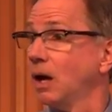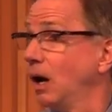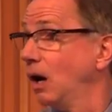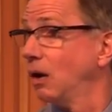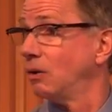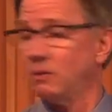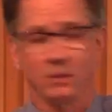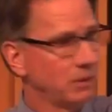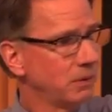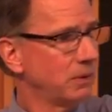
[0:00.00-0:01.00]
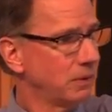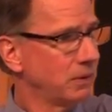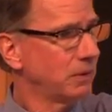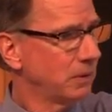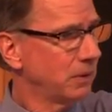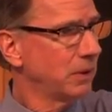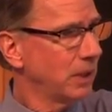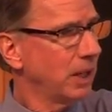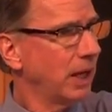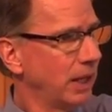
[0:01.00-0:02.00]
Oh.
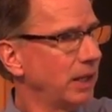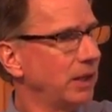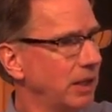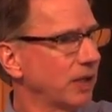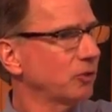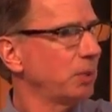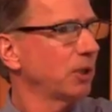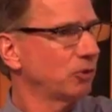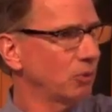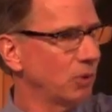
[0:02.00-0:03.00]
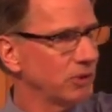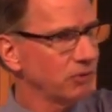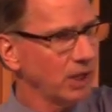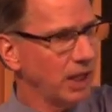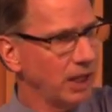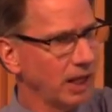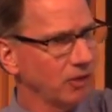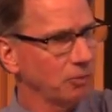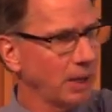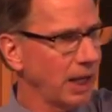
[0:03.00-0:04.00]
And then the next picture was, and
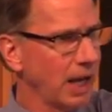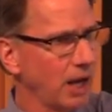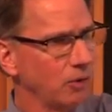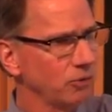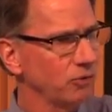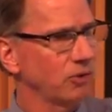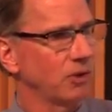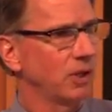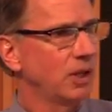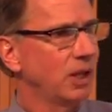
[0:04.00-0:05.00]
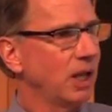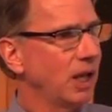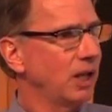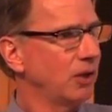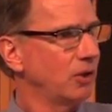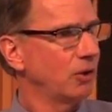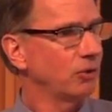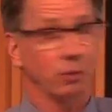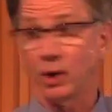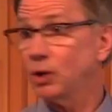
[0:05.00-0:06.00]
that's my house, and
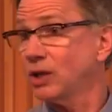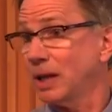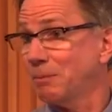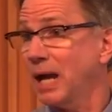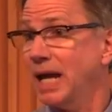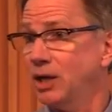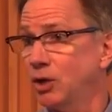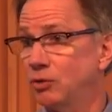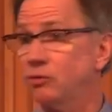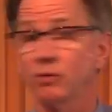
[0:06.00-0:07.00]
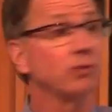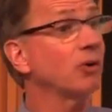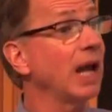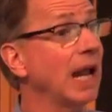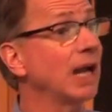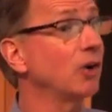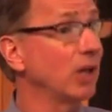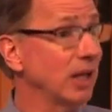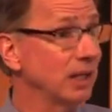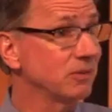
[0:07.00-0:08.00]
those what look like pine cones, those are hand
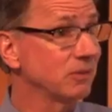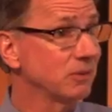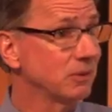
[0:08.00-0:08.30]
grenades.